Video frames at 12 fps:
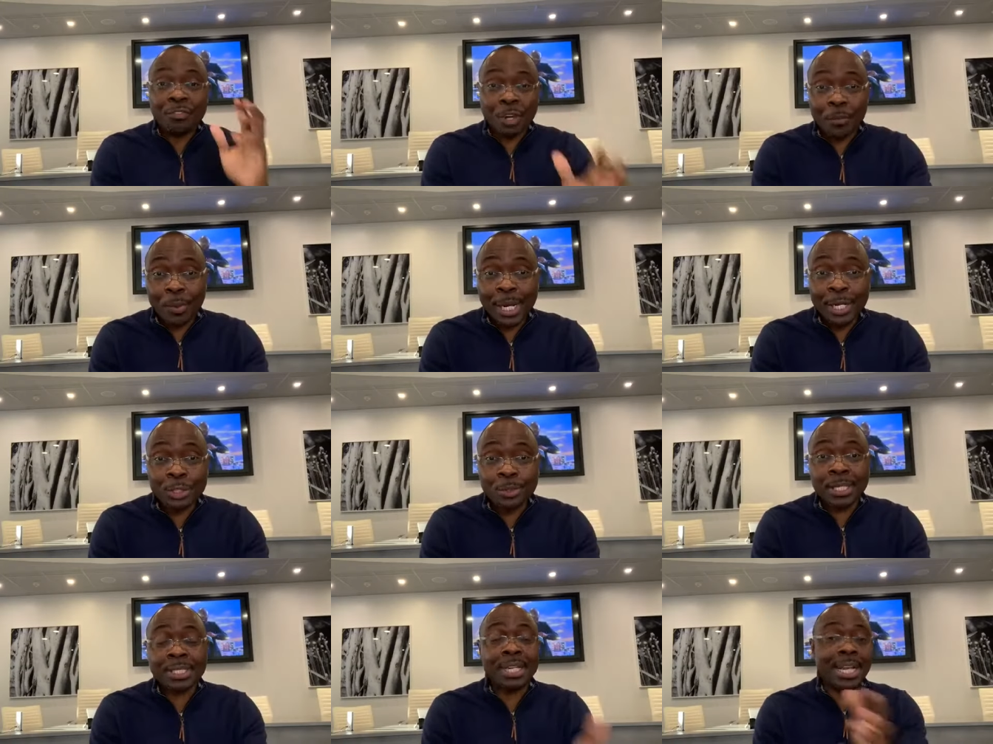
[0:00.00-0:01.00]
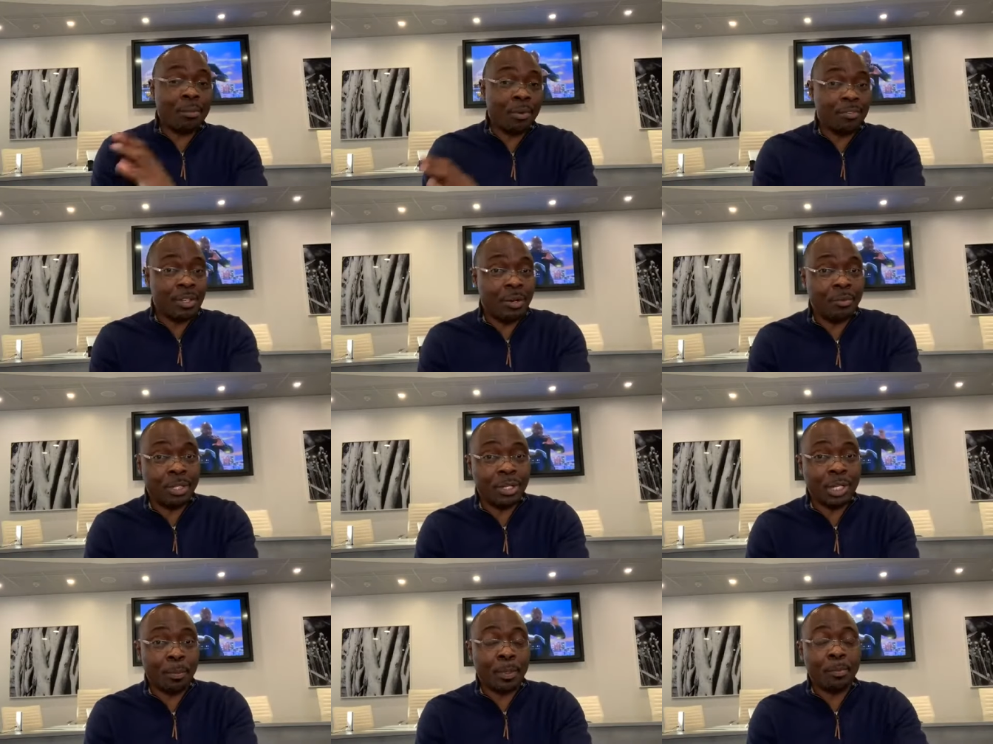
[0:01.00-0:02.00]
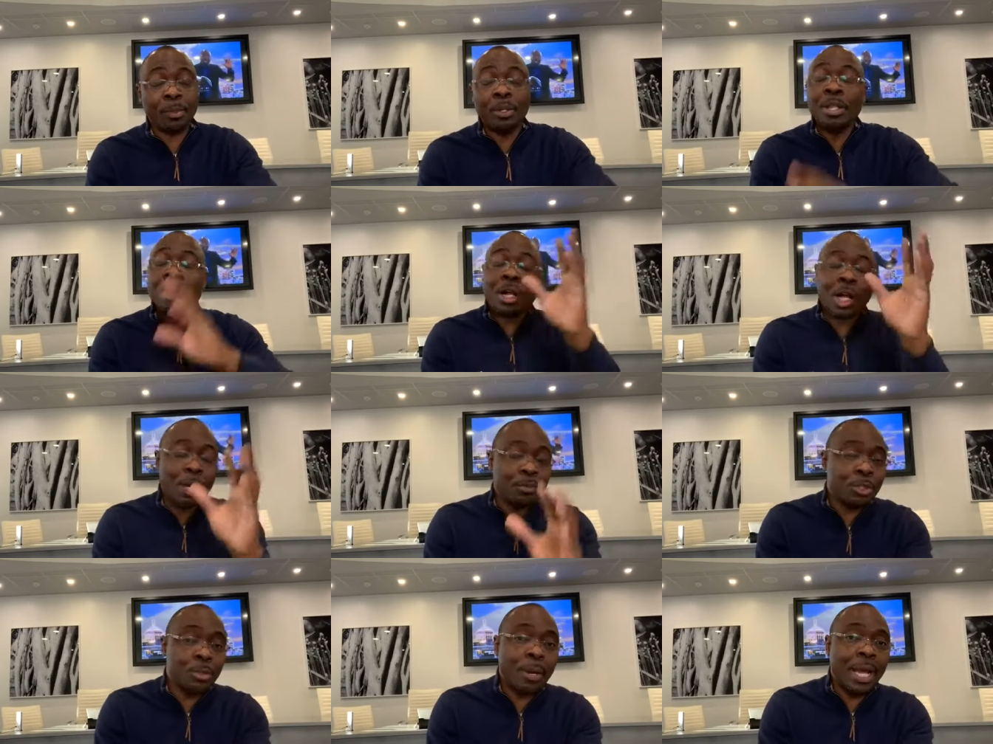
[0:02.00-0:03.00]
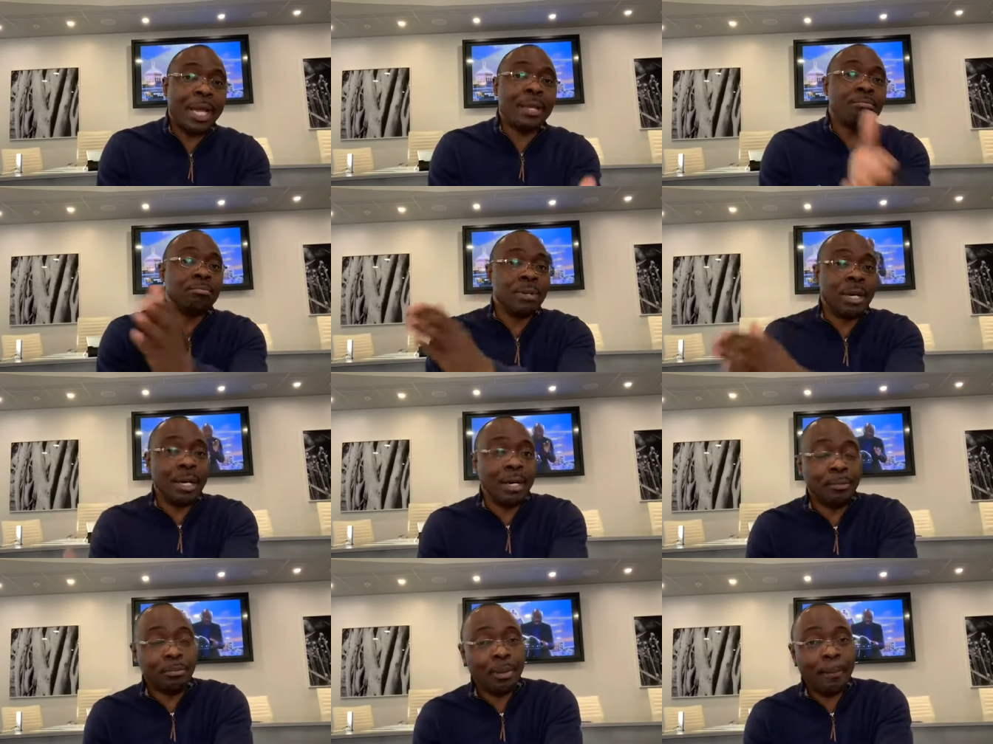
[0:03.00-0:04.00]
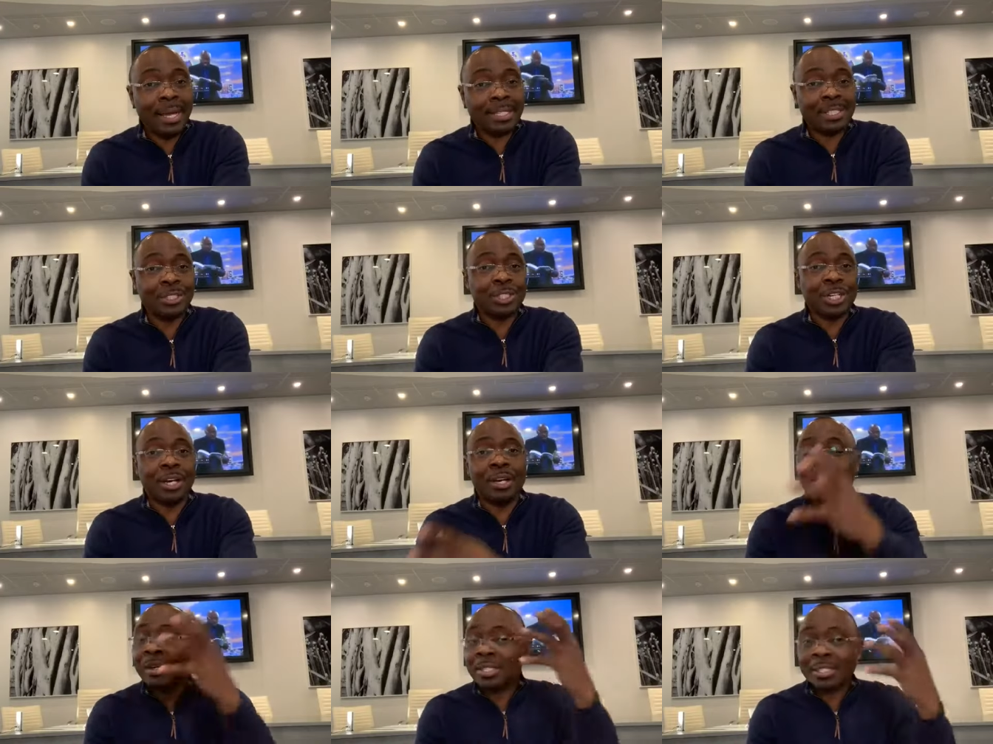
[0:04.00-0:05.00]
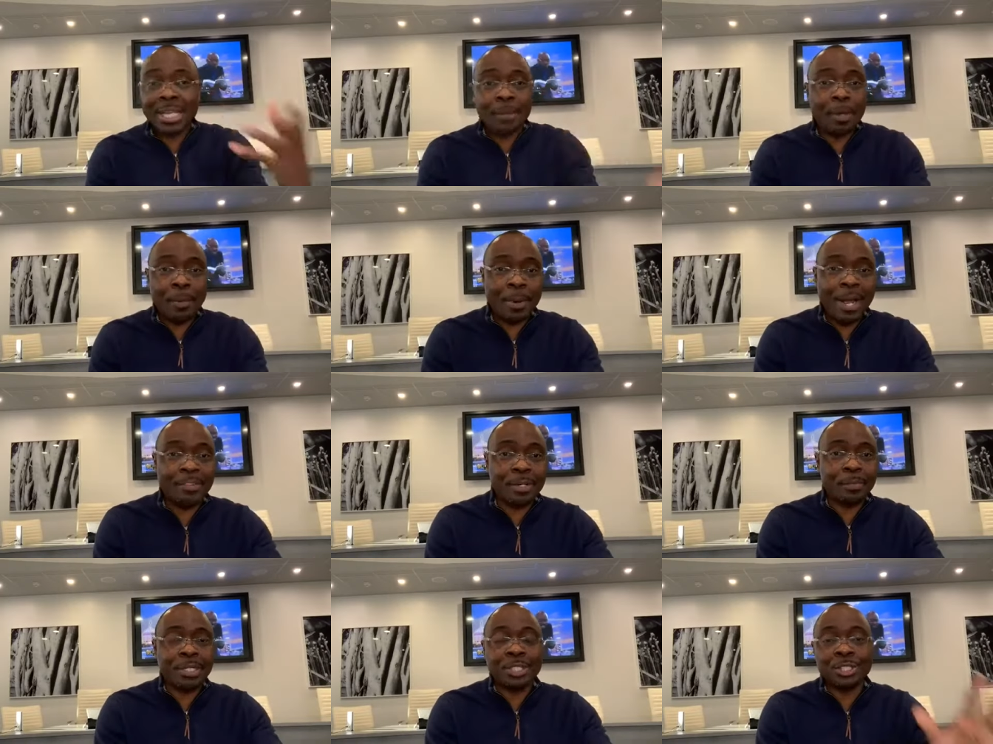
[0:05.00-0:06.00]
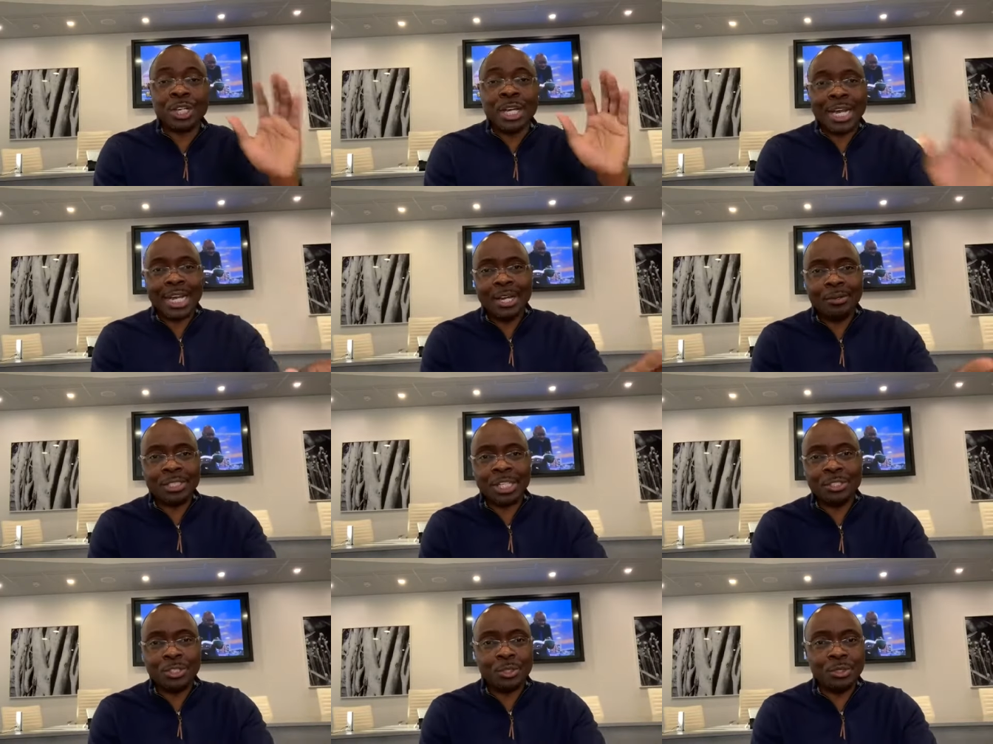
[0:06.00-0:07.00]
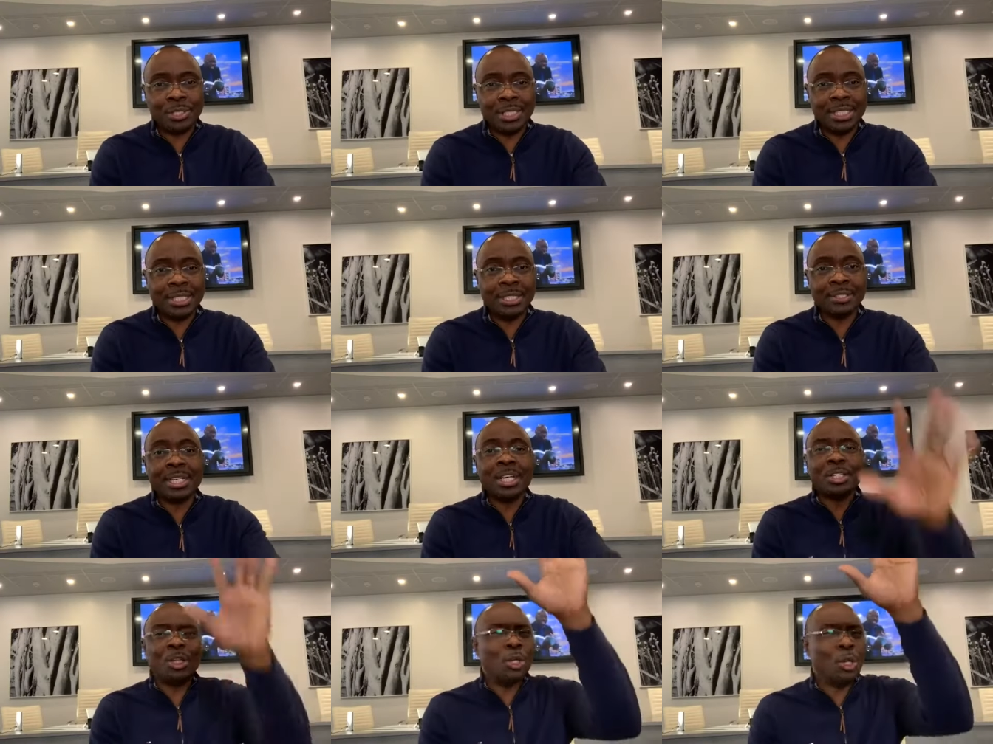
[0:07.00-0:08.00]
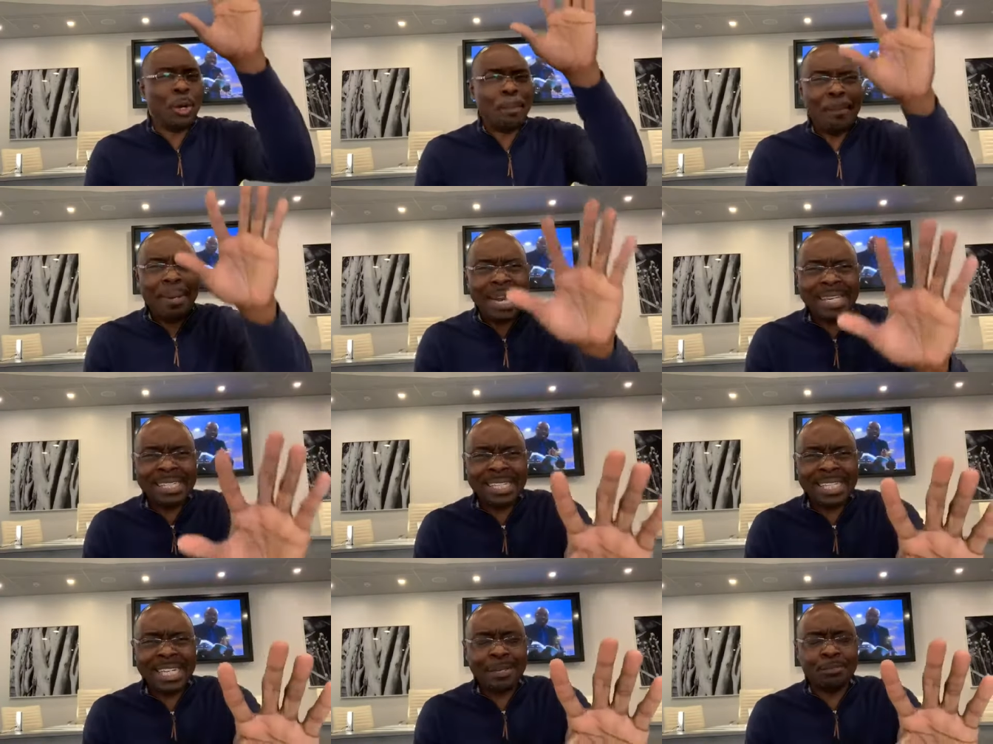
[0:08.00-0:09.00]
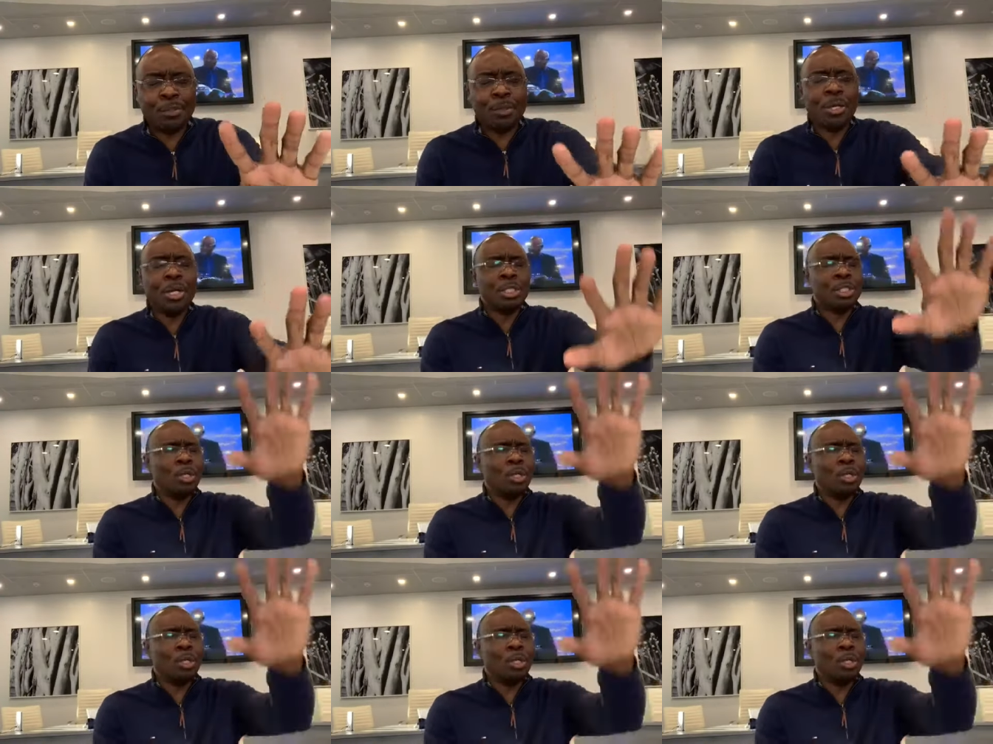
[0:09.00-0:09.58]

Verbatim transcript: If you're really interested, like we've done with other people, come to my um, messenger, send me a private message, and I will send you those details. The Lord bless and keep you.